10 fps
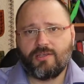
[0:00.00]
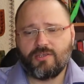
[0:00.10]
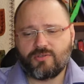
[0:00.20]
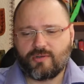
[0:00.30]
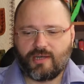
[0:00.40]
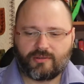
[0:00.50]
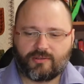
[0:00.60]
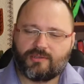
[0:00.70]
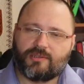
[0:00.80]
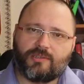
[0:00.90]
He used to
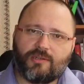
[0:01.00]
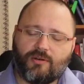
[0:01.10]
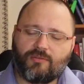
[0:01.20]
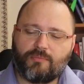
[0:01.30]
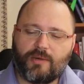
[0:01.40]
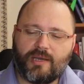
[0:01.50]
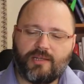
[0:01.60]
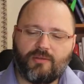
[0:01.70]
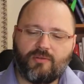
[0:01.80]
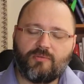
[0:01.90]
cut off
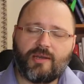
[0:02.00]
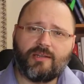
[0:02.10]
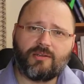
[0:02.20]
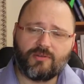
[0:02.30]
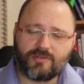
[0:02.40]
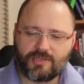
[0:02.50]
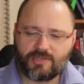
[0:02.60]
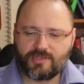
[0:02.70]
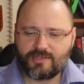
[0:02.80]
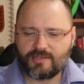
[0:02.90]
new mining
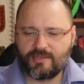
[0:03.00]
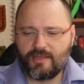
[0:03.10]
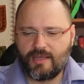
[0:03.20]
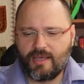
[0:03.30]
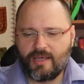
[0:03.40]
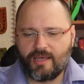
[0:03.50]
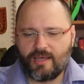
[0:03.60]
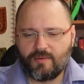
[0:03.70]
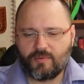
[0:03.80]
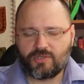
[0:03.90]
concessions,
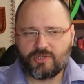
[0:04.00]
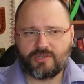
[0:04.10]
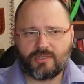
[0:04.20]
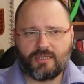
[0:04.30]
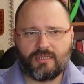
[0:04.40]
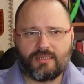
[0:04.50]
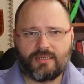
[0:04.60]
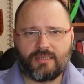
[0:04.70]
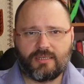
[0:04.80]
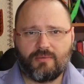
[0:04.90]
which is
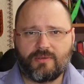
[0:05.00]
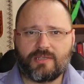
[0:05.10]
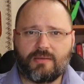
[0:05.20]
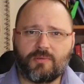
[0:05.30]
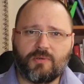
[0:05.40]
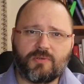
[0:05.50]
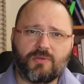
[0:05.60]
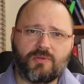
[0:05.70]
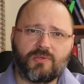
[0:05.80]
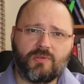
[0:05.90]
giving some
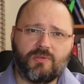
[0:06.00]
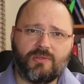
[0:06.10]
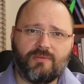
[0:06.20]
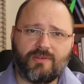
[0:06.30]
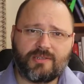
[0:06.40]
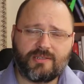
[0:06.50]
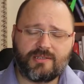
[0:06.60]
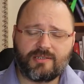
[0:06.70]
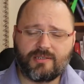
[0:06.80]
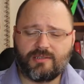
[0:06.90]
concerns to the
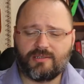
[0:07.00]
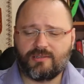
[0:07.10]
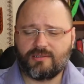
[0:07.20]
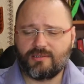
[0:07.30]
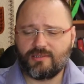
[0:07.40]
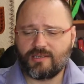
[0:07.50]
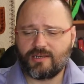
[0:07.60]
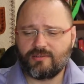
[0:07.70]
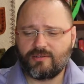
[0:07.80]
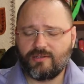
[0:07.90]
investors in the
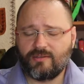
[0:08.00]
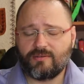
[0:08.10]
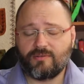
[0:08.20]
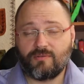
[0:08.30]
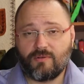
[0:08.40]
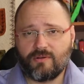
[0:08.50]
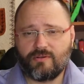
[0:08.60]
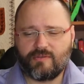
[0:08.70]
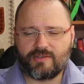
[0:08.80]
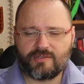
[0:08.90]
country, the foreign
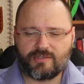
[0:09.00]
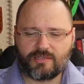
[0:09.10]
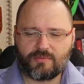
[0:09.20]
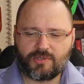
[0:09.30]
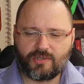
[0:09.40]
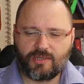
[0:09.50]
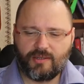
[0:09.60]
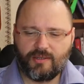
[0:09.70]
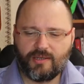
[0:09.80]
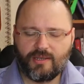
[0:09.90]
investors
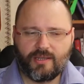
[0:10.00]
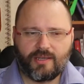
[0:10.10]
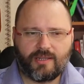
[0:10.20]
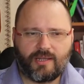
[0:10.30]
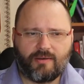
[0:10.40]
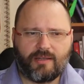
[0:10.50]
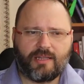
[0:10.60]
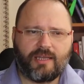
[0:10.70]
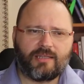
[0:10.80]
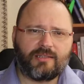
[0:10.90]
especially. Now,
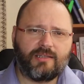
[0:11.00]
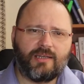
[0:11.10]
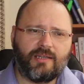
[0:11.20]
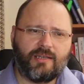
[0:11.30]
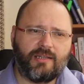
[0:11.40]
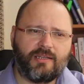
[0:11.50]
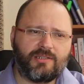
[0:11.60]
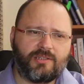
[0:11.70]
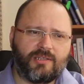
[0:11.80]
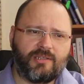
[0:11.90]
unlike the
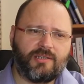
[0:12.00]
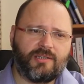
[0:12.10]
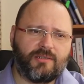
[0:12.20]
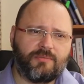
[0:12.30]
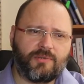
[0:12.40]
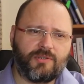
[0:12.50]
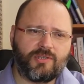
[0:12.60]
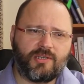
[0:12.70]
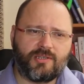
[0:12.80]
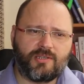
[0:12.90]
energy
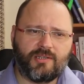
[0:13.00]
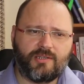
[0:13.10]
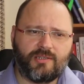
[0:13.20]
projects,